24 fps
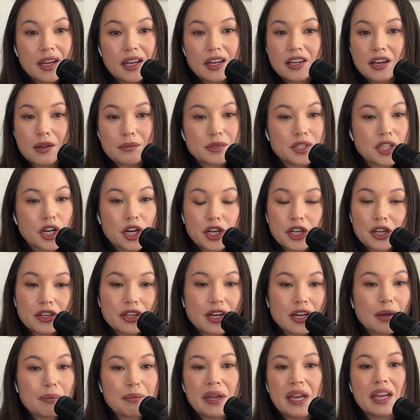And I'm sorry, you're
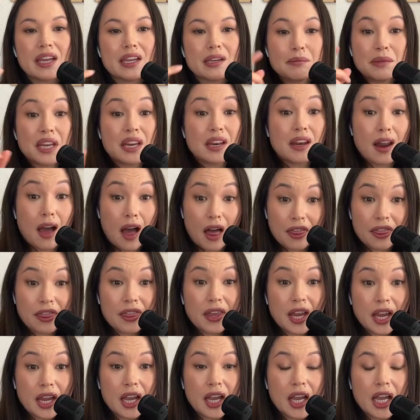not paying me
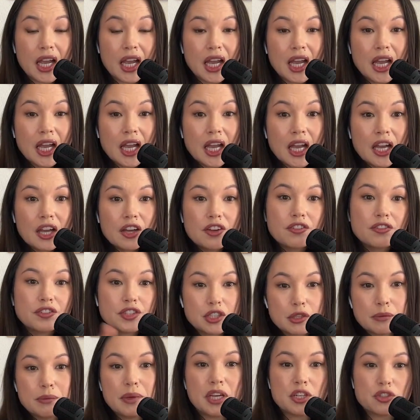nothing
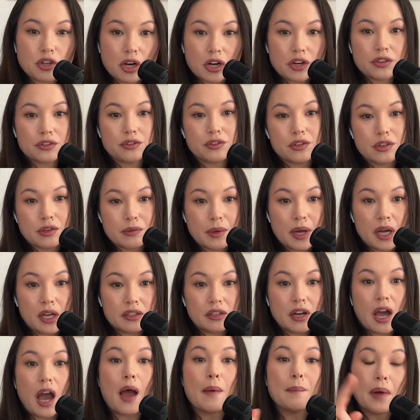to be drugged through the mud.
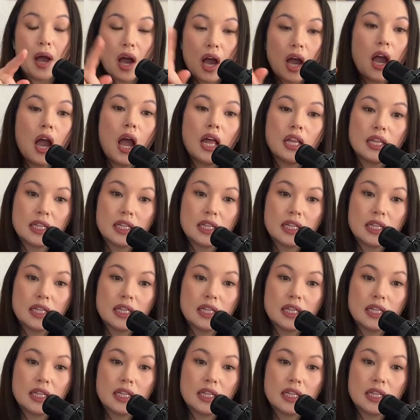I'm on at